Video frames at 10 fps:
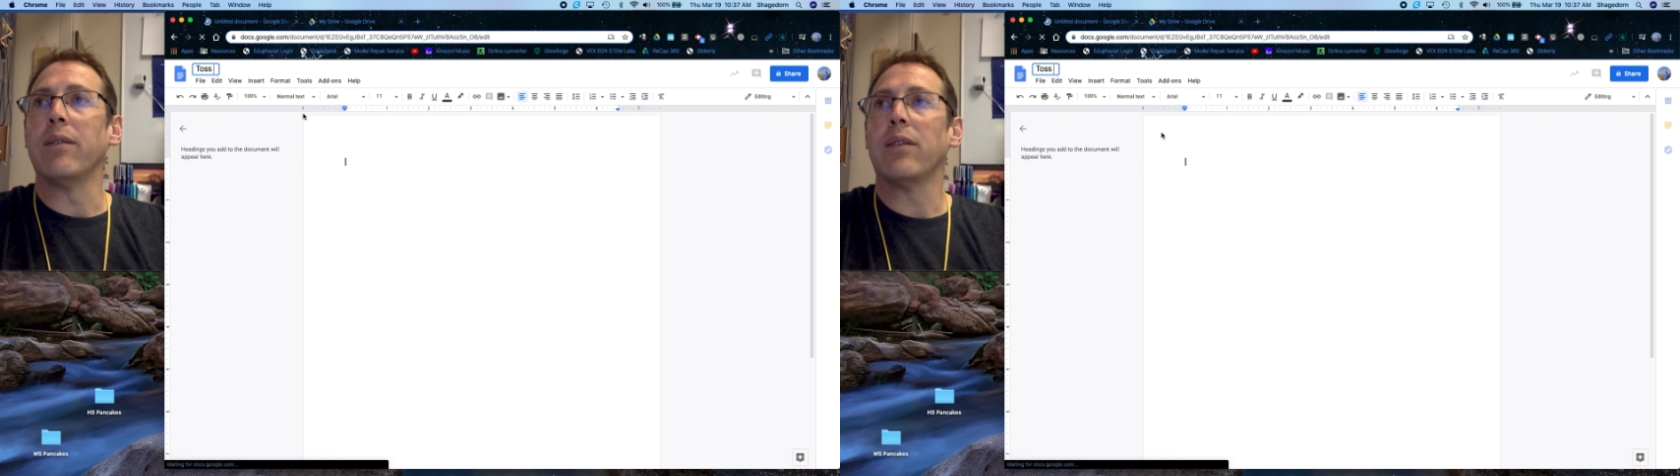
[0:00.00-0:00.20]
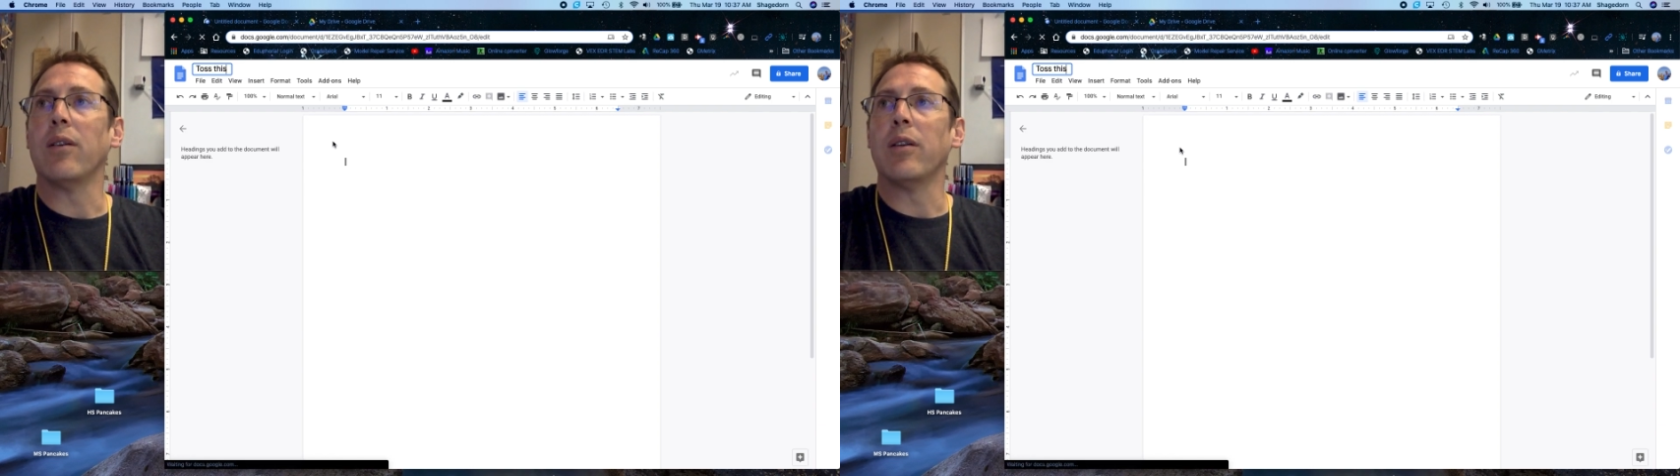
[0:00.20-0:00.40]

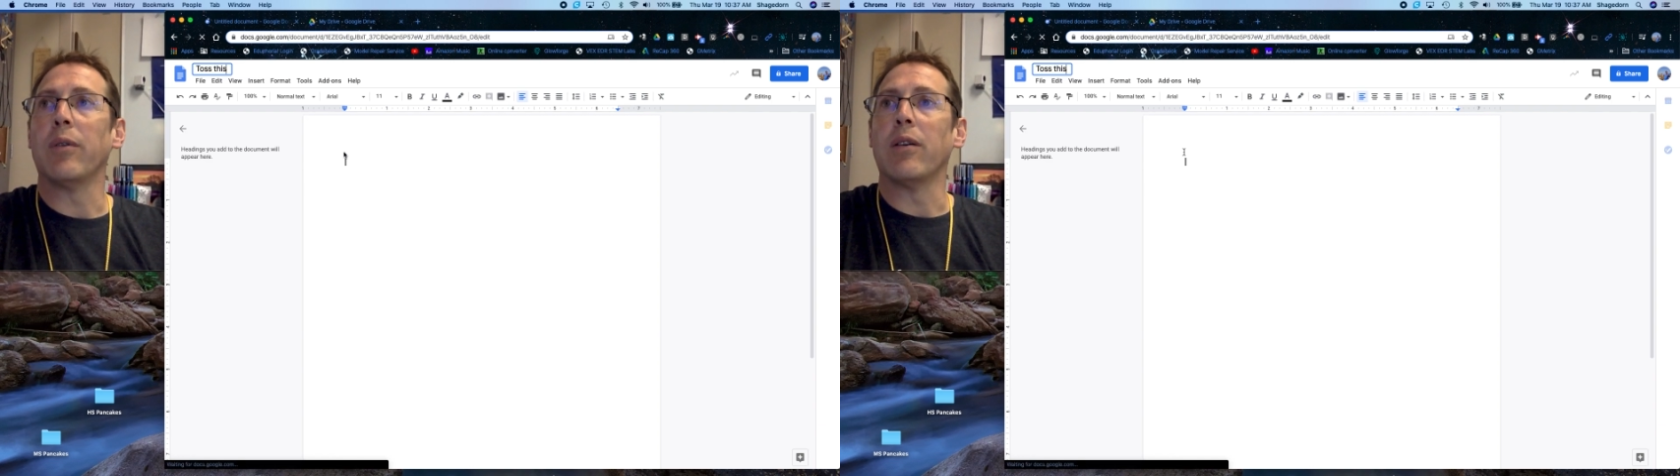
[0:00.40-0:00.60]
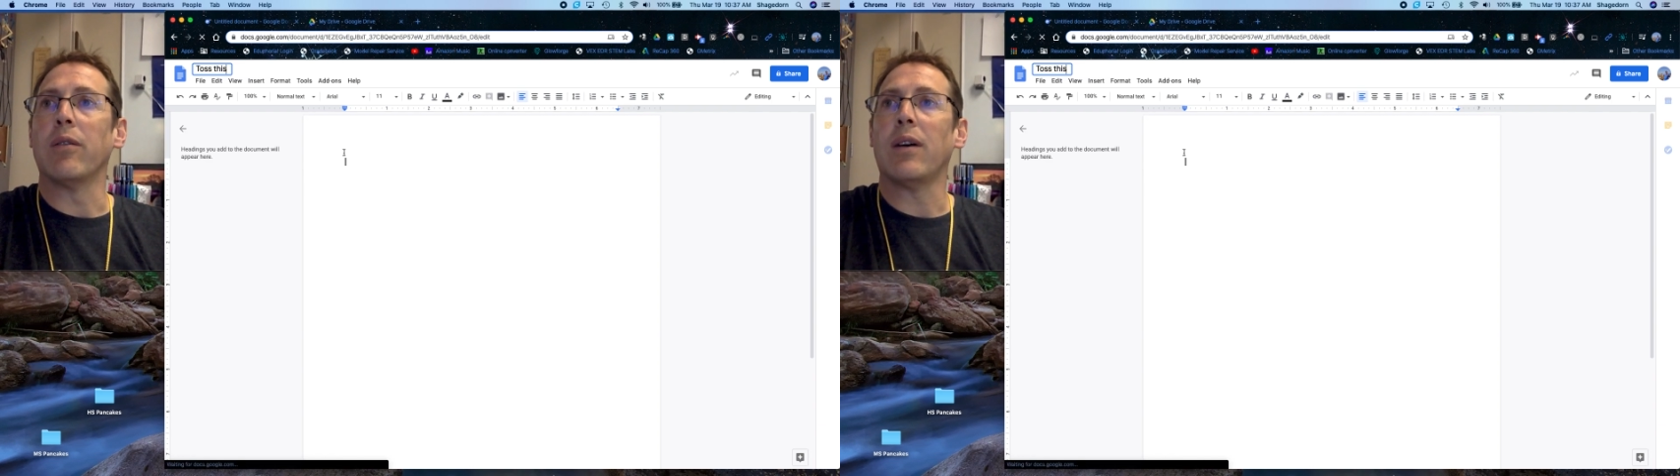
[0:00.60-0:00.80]
so there
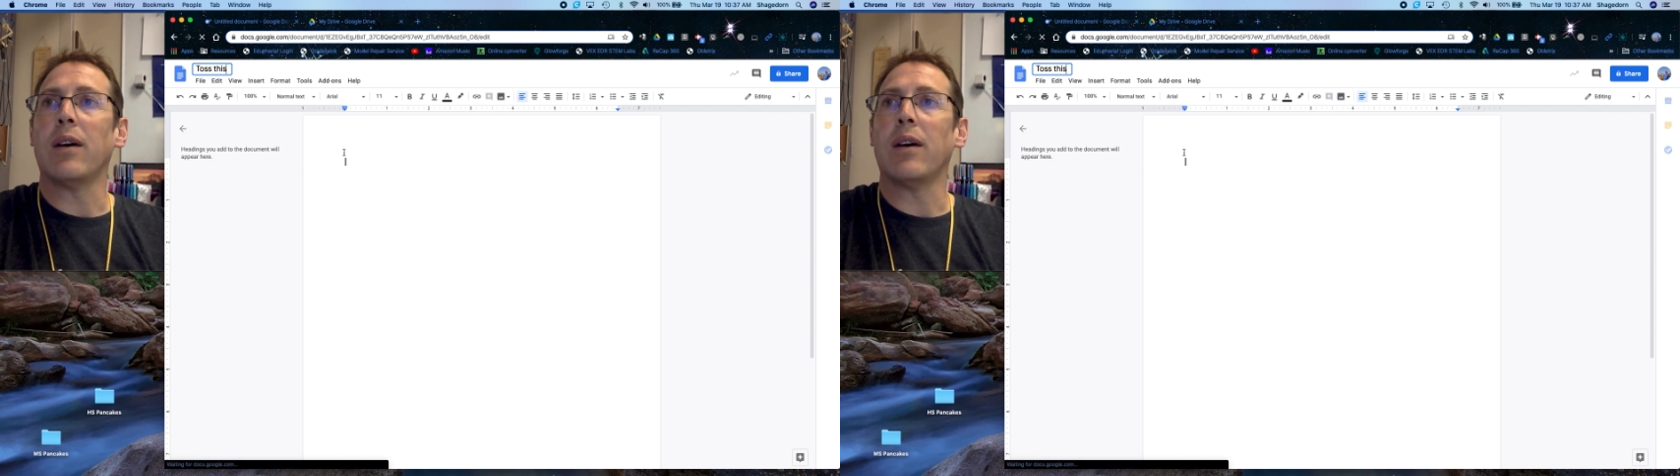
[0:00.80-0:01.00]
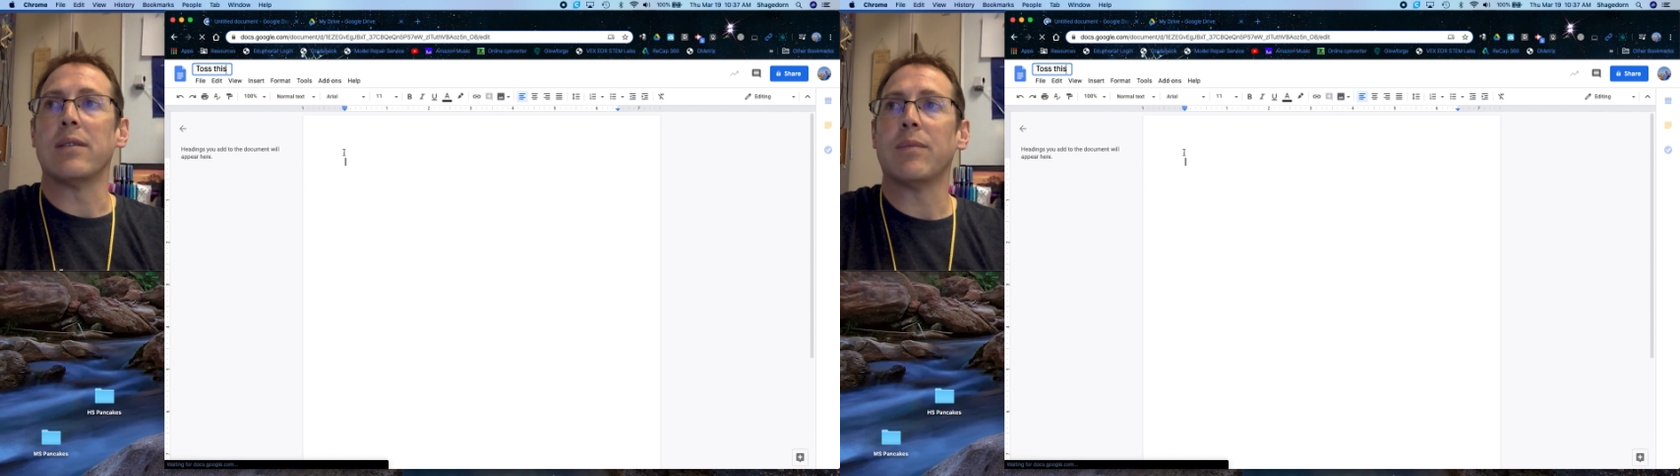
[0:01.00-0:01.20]
we go,
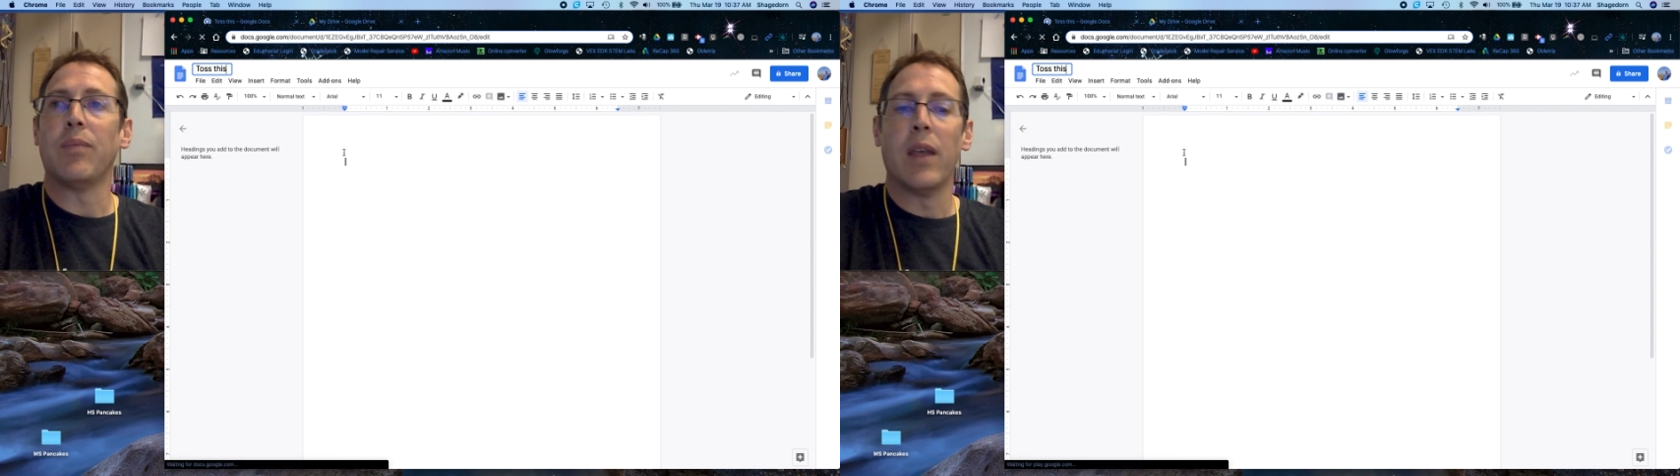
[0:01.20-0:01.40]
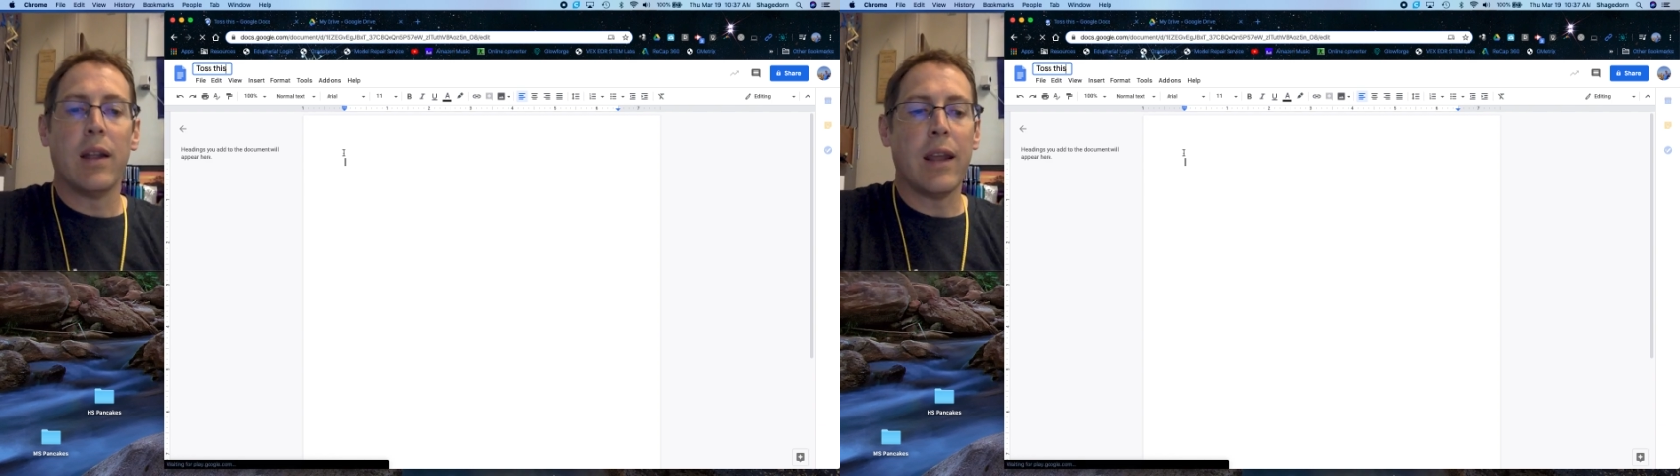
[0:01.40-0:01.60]
Toss This.
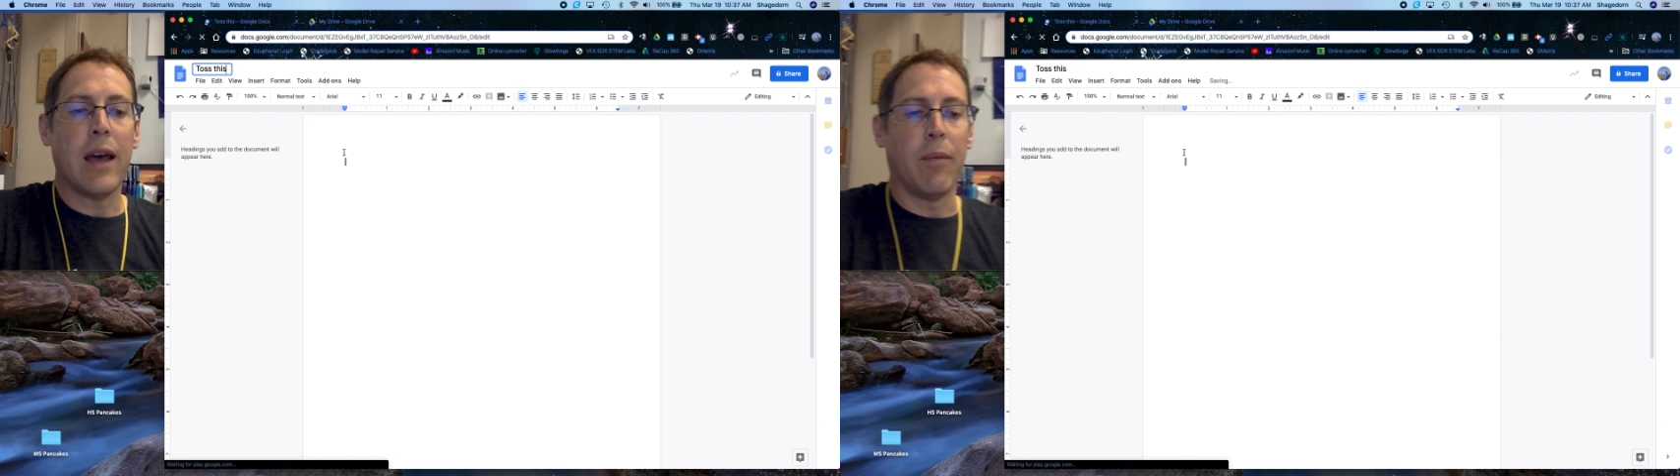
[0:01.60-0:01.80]
Now,